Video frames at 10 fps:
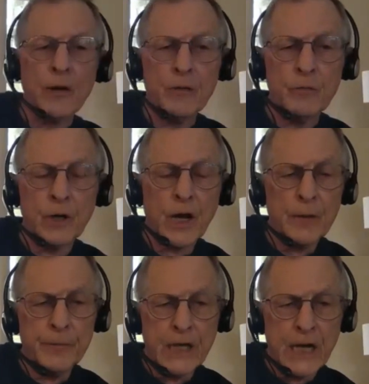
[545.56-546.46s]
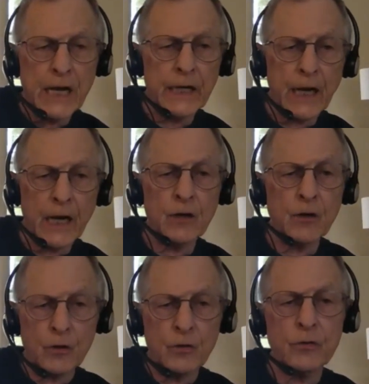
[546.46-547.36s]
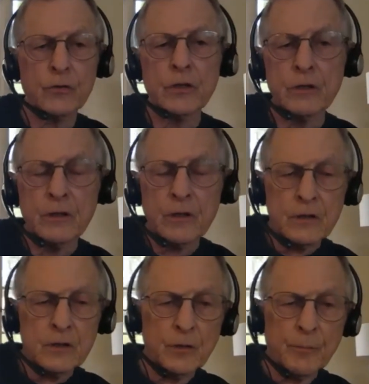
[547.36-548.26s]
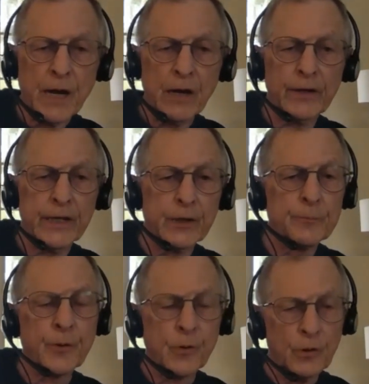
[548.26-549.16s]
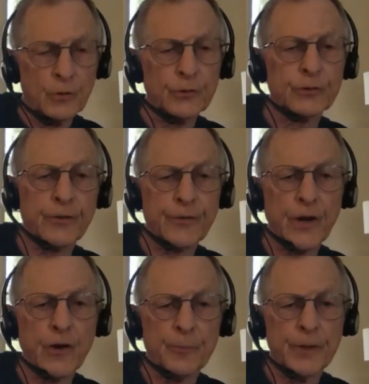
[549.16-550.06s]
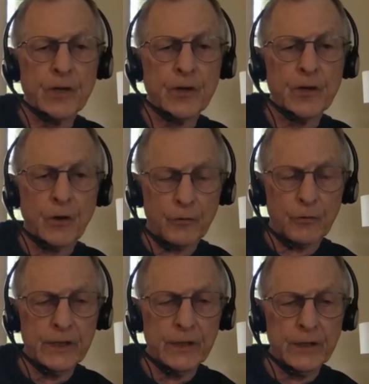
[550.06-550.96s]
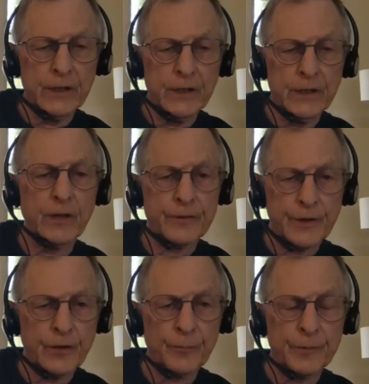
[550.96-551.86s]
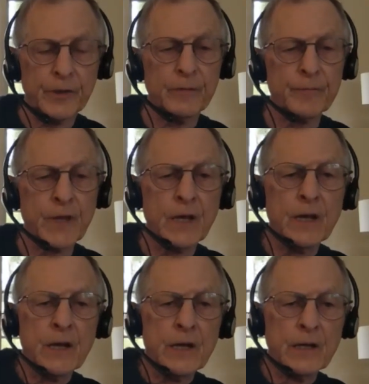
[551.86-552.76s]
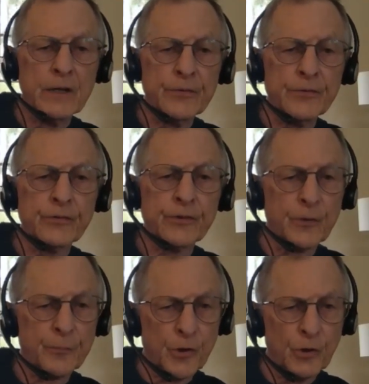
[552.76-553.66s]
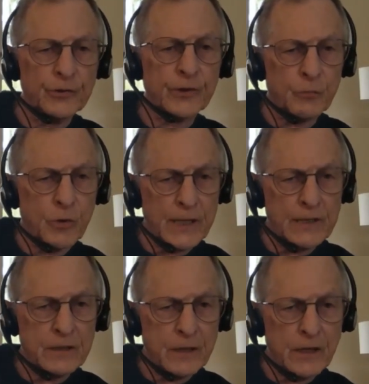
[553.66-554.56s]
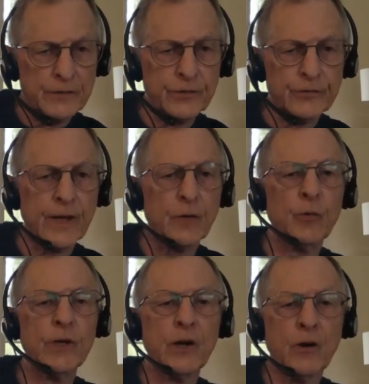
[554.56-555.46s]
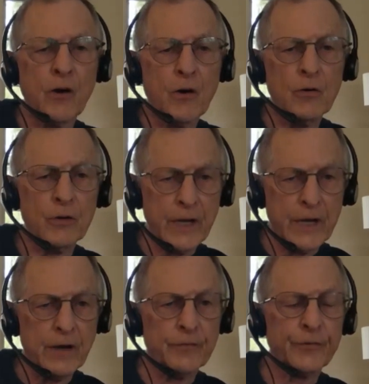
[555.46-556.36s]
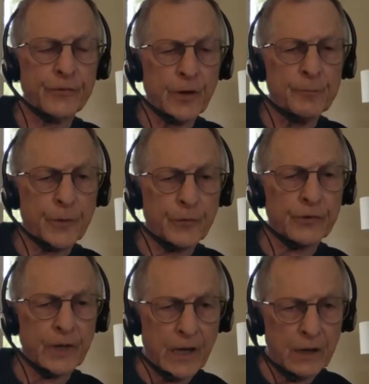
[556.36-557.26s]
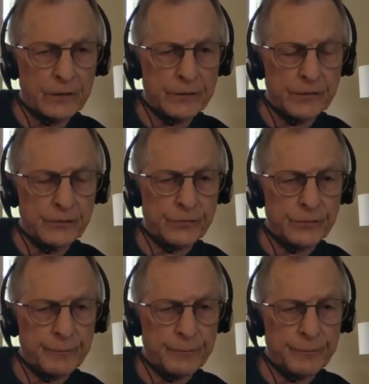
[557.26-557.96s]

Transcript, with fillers: When I began, I learned about an approach to therapy called ego state therapy. And this is an approach that recognizes that we all have subpersonalities